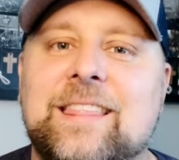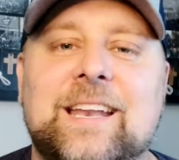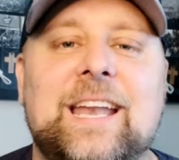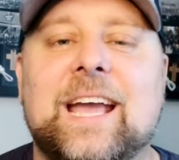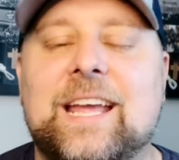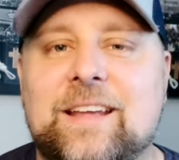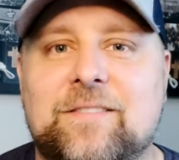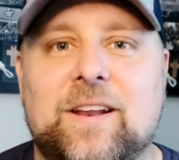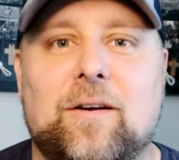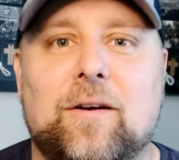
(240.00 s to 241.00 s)
the
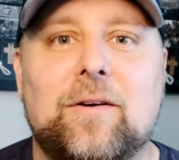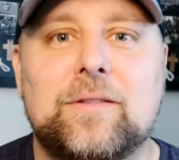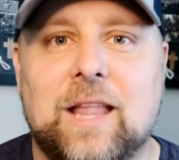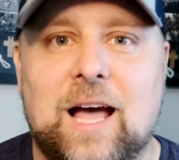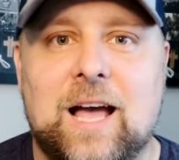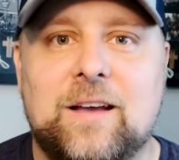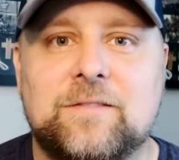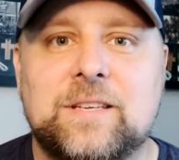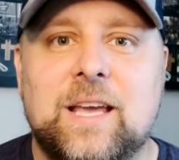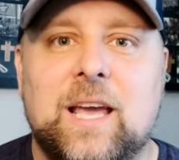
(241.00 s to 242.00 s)
negative in our own lives.